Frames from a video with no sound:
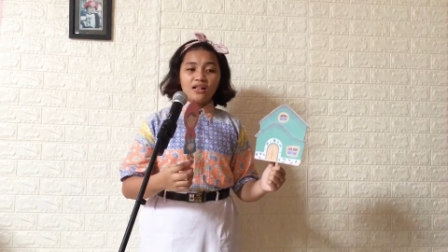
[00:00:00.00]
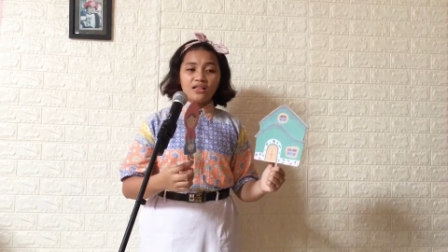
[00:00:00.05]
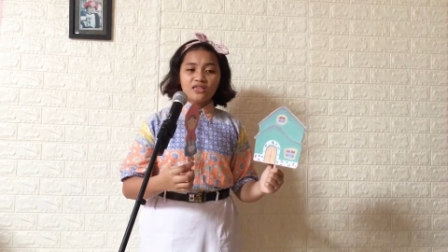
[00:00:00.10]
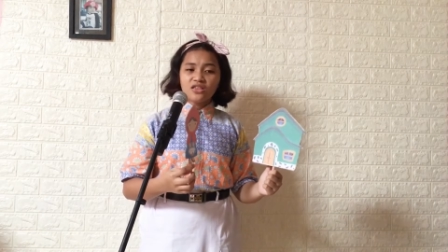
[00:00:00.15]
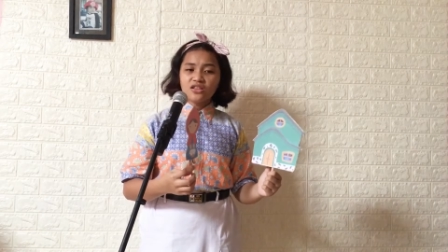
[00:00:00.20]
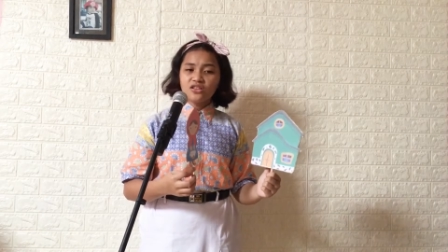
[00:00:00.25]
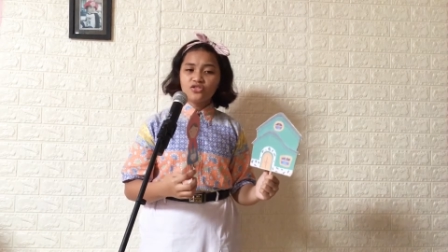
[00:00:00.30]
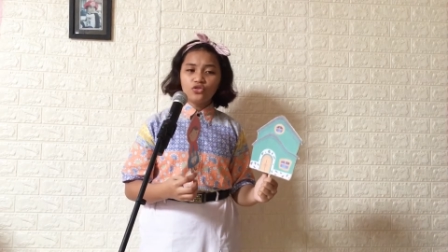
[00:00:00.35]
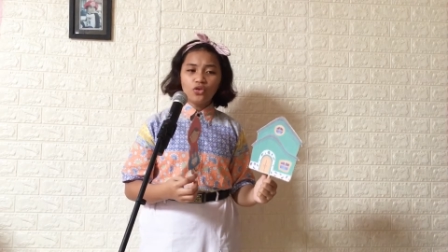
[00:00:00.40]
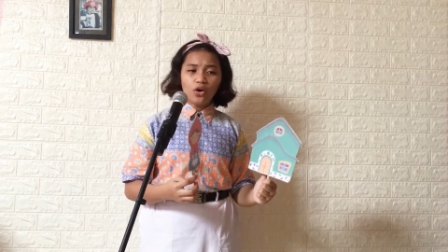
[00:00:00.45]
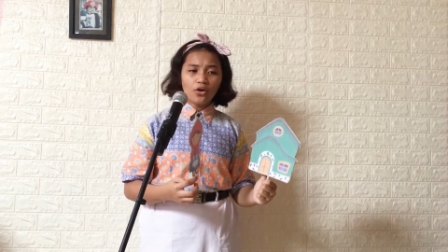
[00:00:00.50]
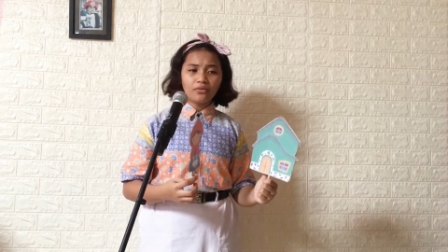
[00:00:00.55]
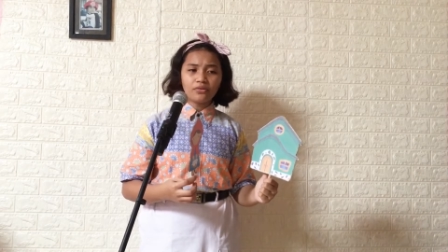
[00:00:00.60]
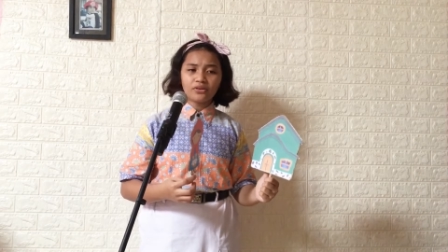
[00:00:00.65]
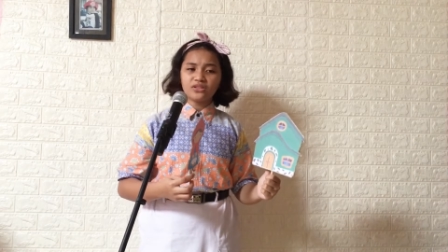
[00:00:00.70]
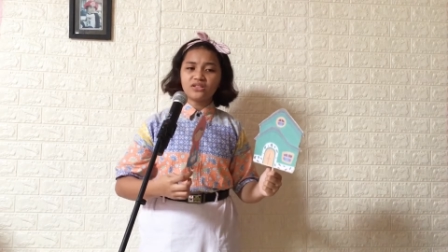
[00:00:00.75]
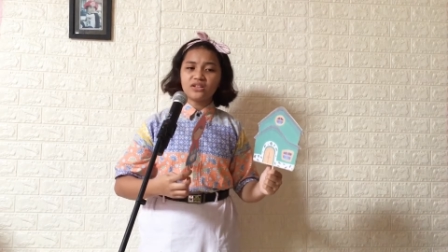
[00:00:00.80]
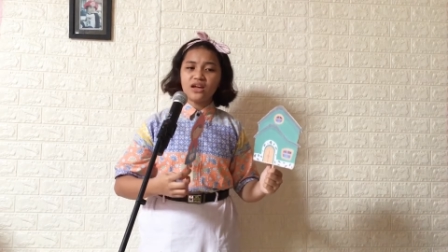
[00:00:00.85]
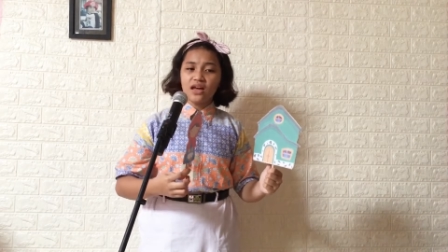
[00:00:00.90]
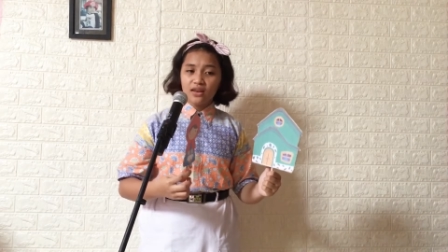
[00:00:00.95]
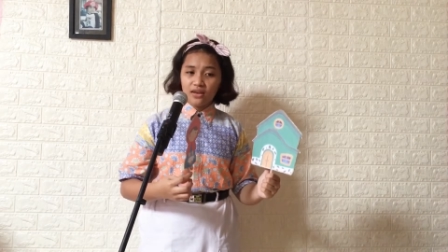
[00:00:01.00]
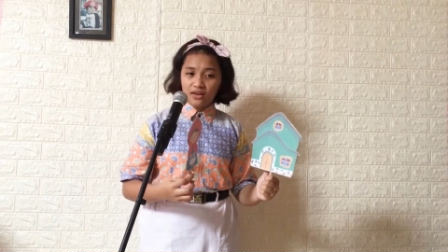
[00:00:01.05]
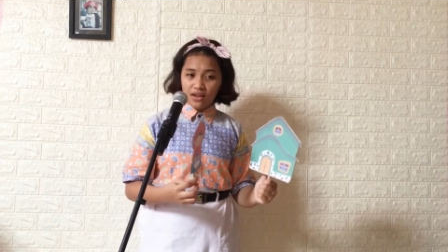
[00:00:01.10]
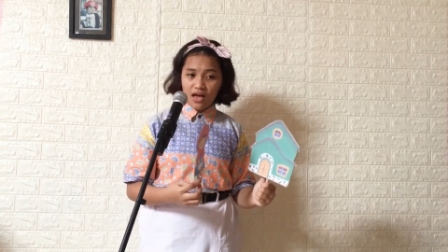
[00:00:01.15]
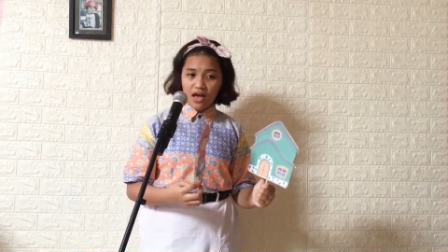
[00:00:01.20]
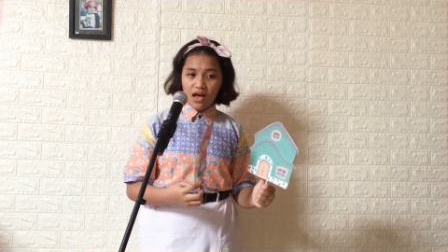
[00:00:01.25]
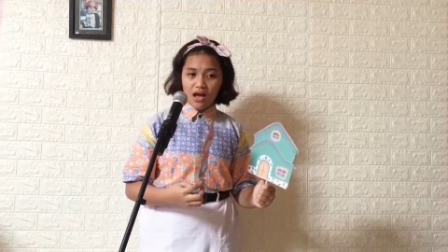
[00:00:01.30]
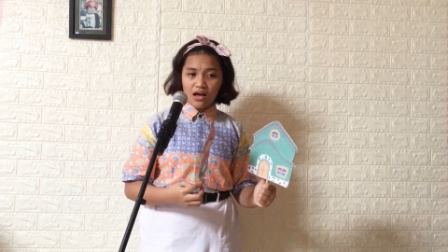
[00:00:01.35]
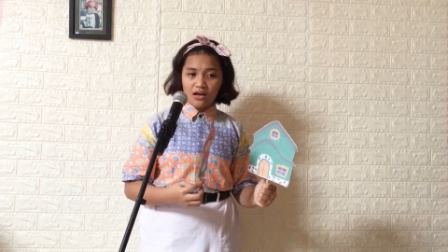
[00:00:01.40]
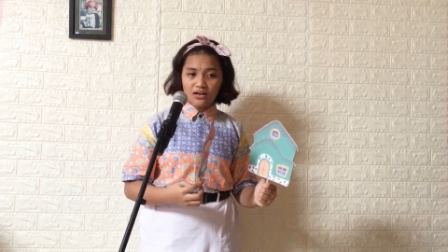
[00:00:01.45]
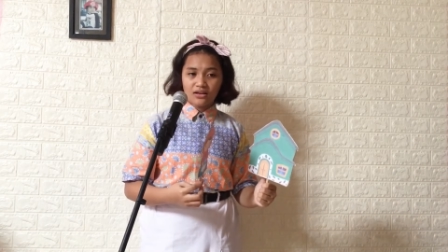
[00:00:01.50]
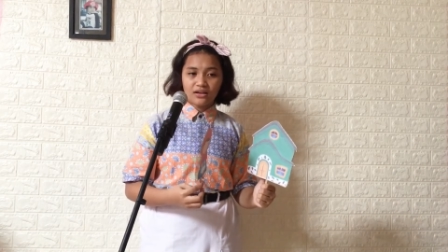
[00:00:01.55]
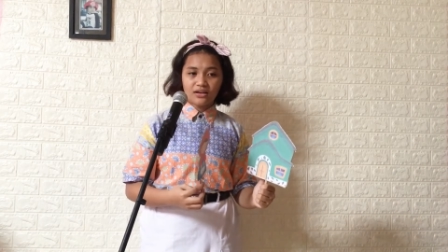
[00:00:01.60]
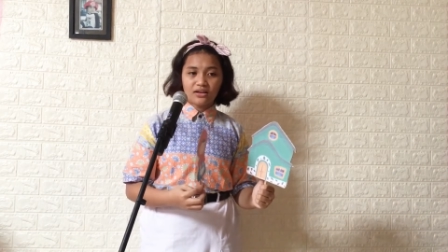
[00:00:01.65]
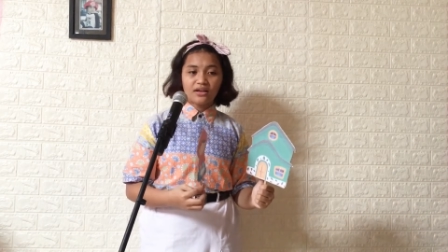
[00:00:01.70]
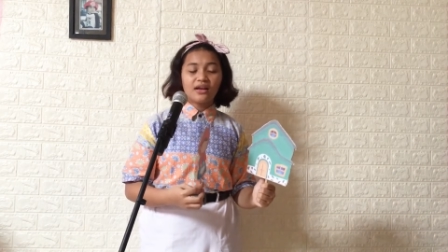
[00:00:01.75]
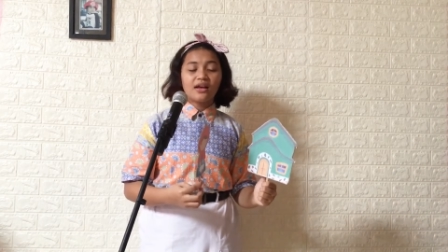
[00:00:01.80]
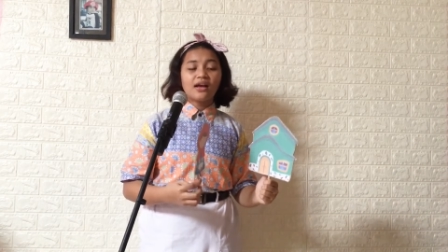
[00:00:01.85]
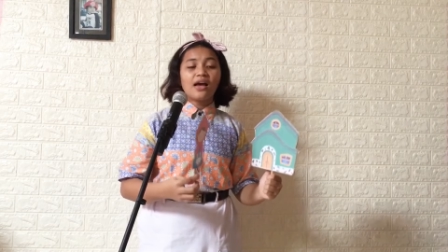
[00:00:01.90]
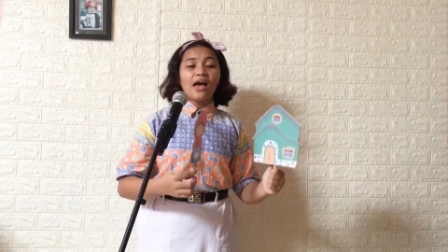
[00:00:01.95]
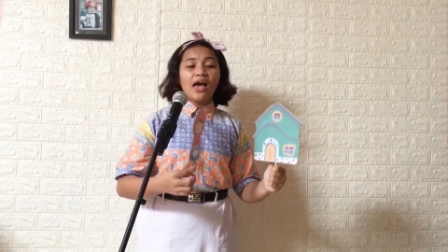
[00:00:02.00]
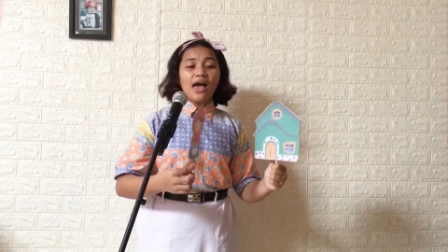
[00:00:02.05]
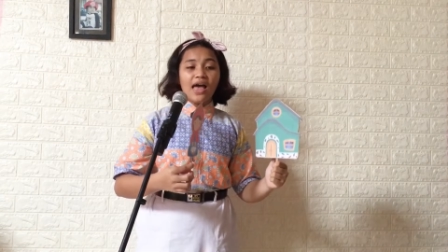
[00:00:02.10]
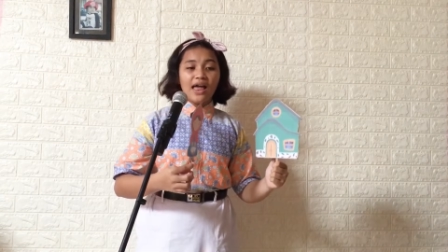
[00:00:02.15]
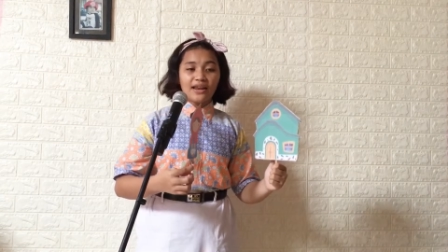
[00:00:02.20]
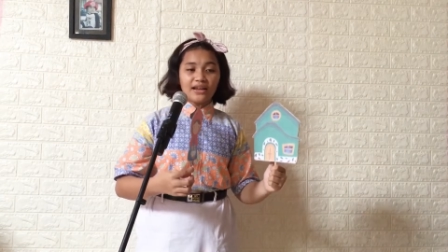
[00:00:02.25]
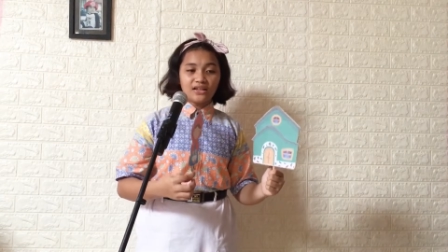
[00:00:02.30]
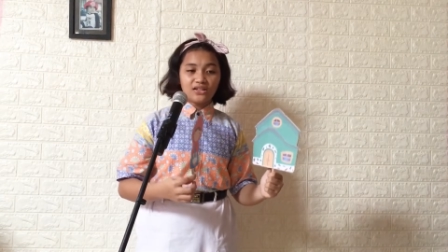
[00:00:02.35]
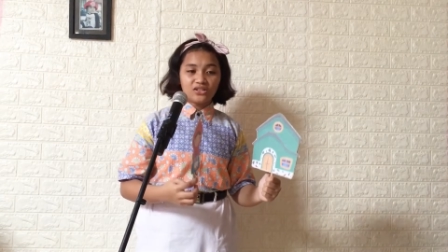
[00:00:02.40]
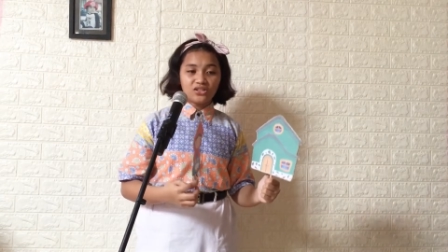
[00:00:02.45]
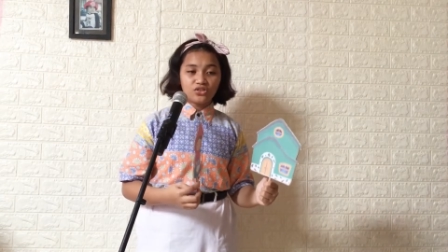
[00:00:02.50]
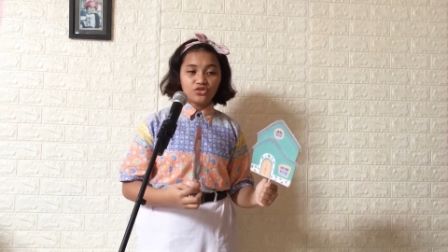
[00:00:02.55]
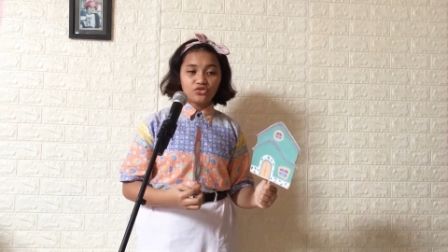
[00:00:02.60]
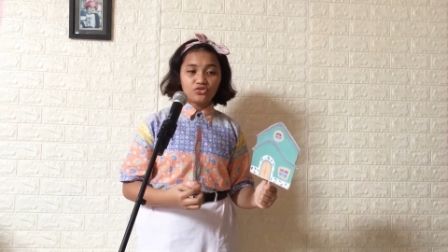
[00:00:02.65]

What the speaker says: The door was not locked, and then she